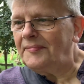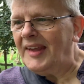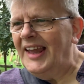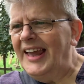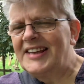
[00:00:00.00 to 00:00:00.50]

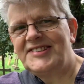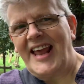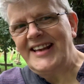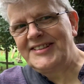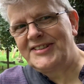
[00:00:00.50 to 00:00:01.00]
and get a
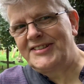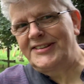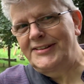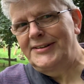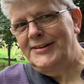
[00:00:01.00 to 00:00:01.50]
sense,
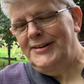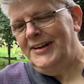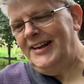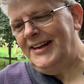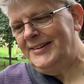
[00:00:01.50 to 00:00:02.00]

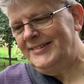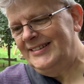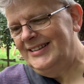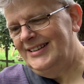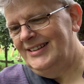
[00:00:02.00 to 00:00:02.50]
you know,
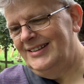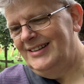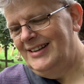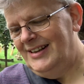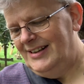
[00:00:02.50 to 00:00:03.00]

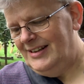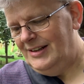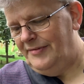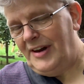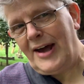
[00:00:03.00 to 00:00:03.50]

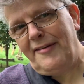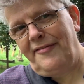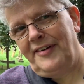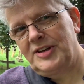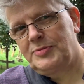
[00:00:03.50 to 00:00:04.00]
of
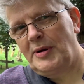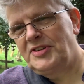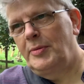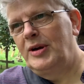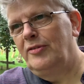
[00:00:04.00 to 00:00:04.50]
life,
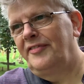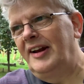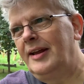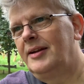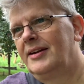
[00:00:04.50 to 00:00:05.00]
especially when you're
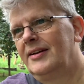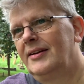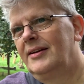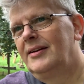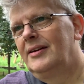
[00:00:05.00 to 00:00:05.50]
feeling
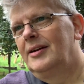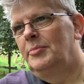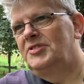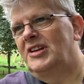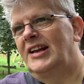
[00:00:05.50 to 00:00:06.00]

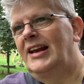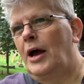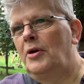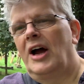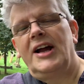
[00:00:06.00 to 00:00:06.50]
particularly low
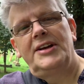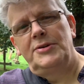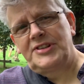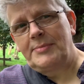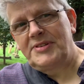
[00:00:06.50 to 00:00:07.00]
like I do
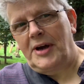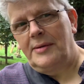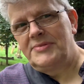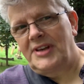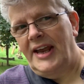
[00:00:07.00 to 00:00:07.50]

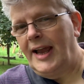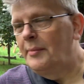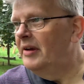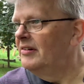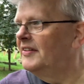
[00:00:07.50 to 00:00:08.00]
sometimes. I come
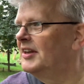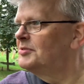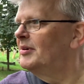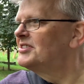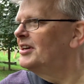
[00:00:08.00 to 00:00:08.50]
here and think to
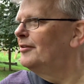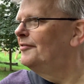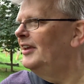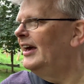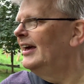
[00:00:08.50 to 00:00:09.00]
myself,
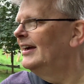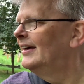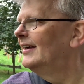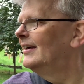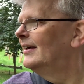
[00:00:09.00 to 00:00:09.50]
yeah,
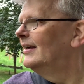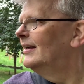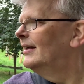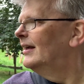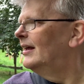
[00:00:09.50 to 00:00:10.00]

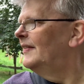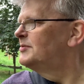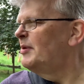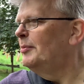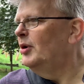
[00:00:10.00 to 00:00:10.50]
there's
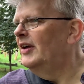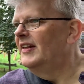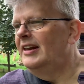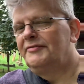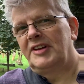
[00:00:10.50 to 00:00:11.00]
people here that
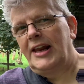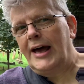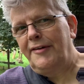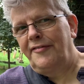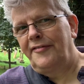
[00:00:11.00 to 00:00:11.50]
lived a
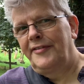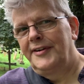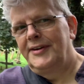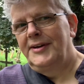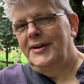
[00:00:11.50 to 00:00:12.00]
life,
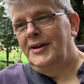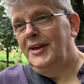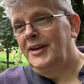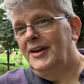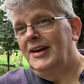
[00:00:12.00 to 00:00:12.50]

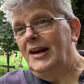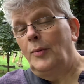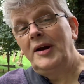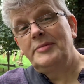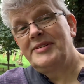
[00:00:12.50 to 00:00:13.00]
and I
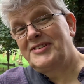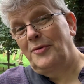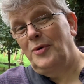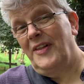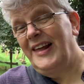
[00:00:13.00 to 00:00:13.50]
wonder myself
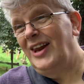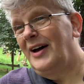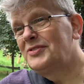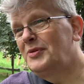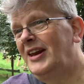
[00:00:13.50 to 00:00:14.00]
what their
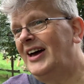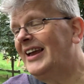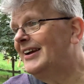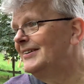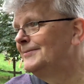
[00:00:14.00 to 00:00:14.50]
lives were
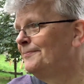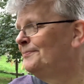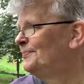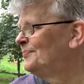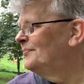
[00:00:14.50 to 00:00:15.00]
like.
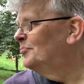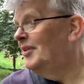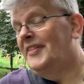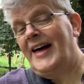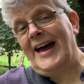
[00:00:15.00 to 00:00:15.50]

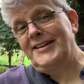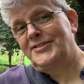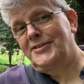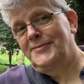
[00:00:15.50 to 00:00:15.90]
But that